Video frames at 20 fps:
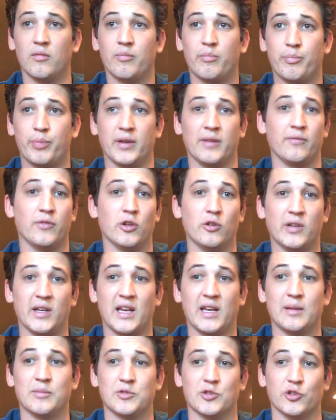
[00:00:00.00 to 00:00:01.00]
playing video
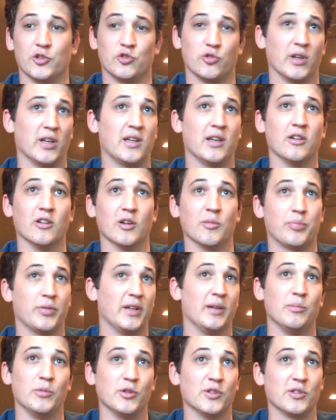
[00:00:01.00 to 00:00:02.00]
games or drinking or
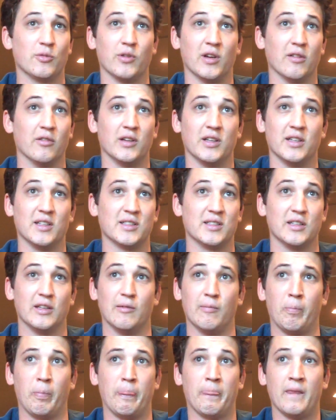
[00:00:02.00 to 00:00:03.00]
playing music, whatever it is, and
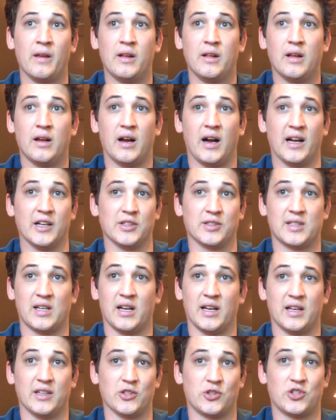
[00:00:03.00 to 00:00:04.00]
I just kind
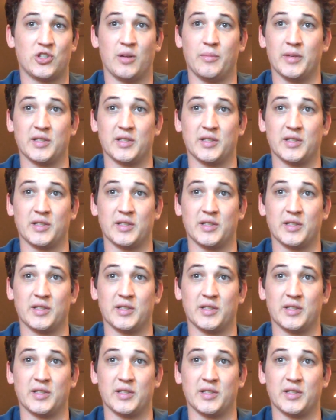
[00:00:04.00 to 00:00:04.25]
of had to shut